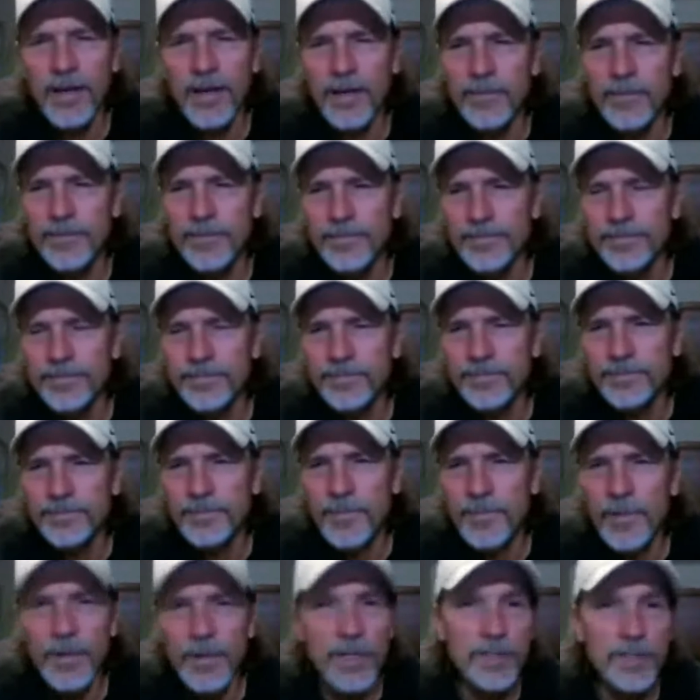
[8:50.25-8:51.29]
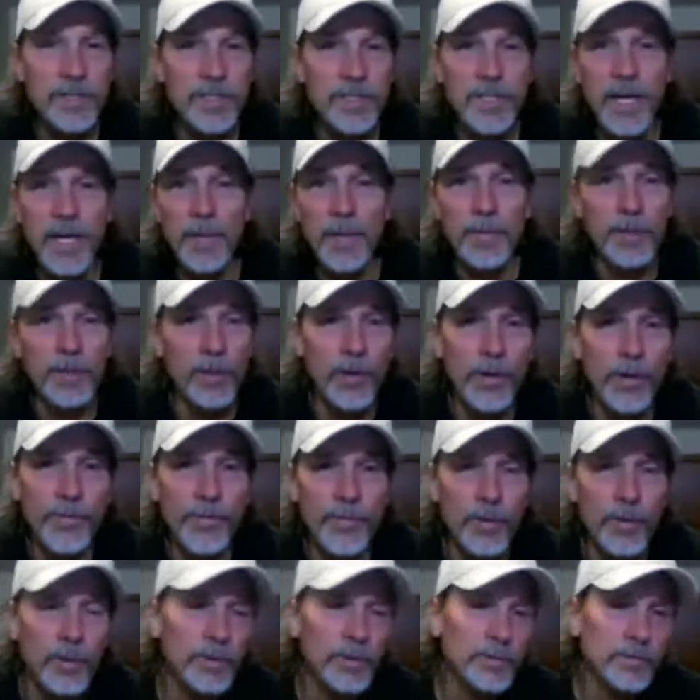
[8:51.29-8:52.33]
or else she's got me
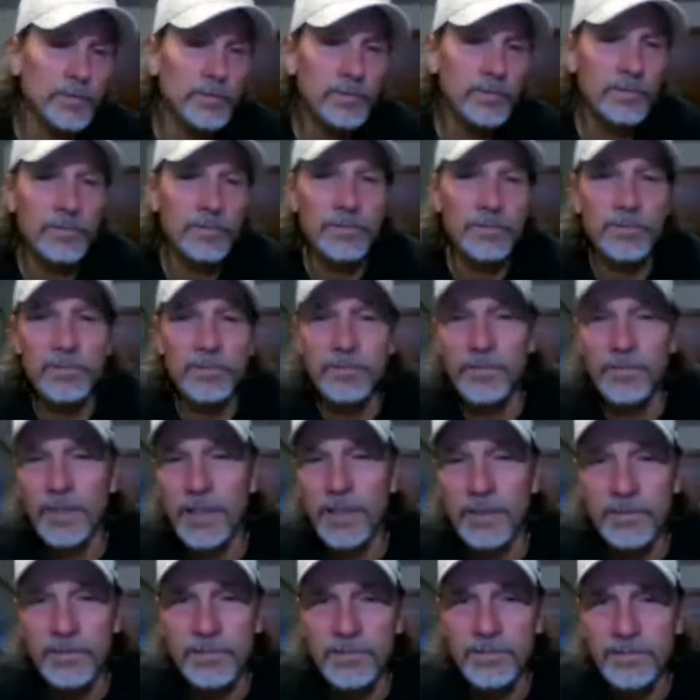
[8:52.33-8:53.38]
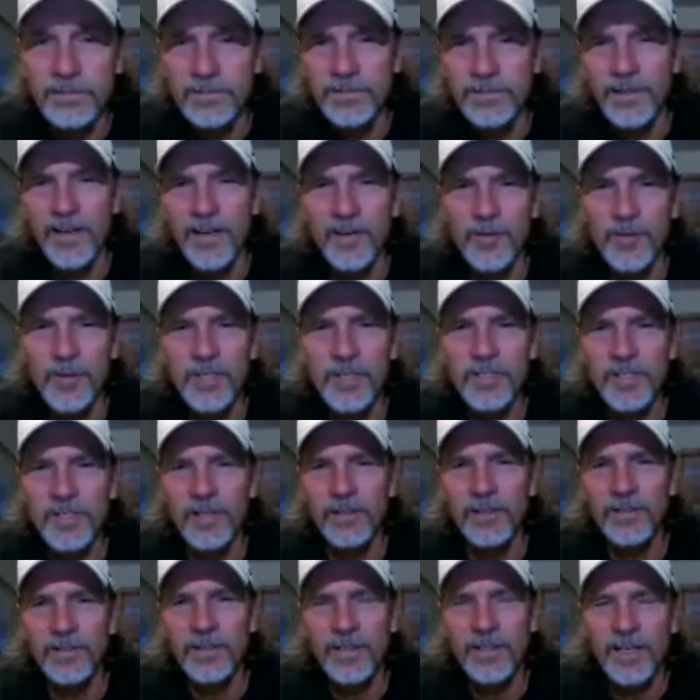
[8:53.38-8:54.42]
totally fooled. Well, I don't
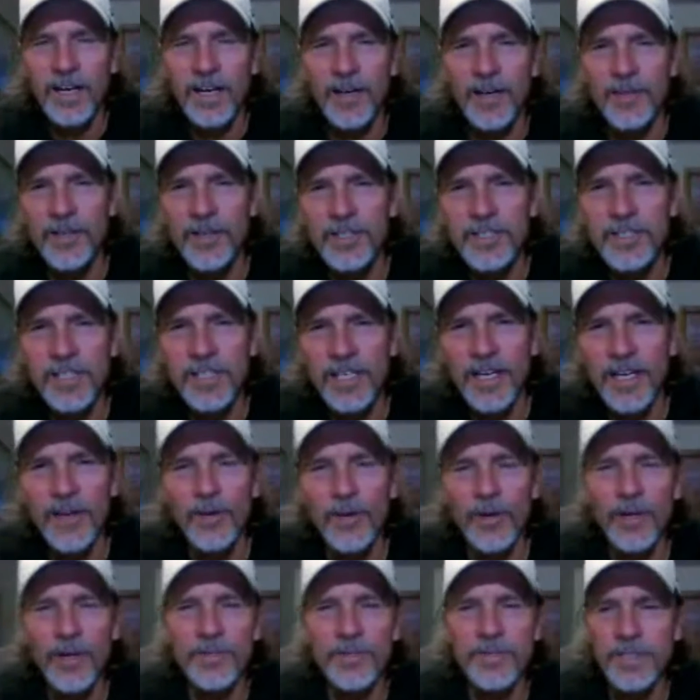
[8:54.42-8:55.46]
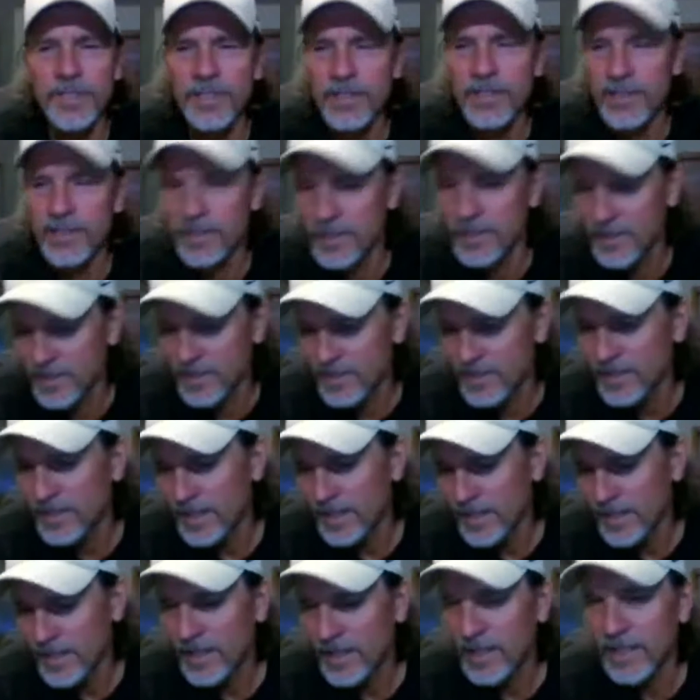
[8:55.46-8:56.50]
think so. I think she kind of loves it and
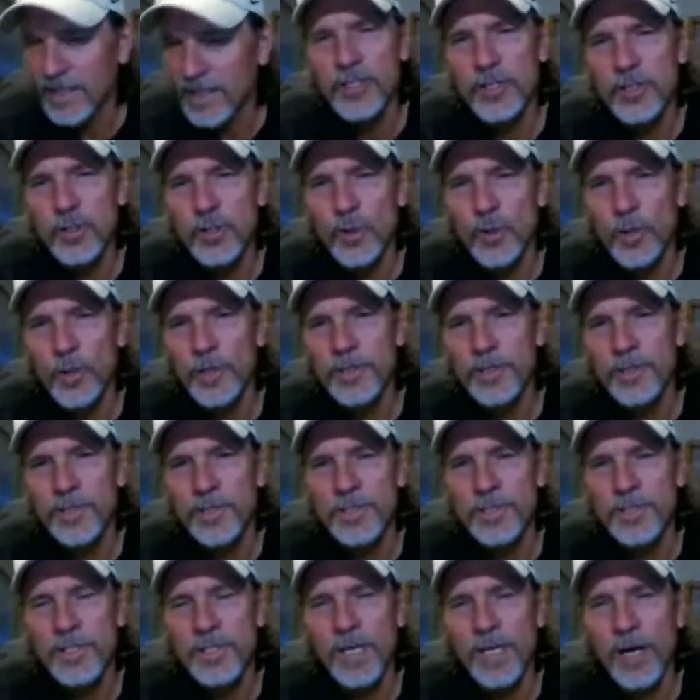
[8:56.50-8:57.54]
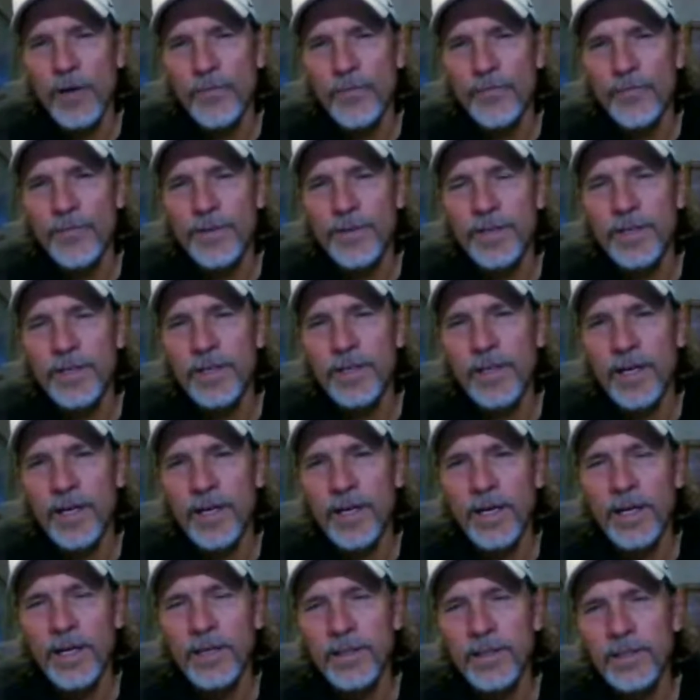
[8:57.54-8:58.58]
is enjoys
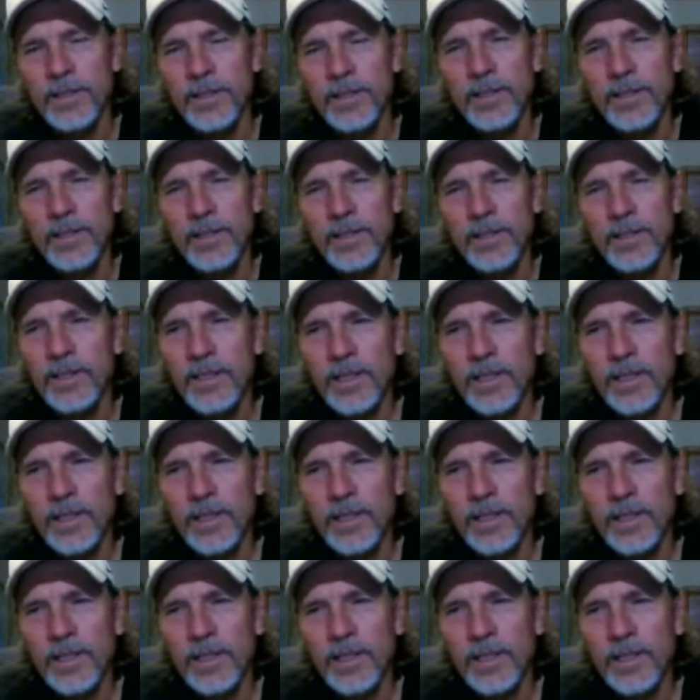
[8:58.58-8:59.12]
herself, and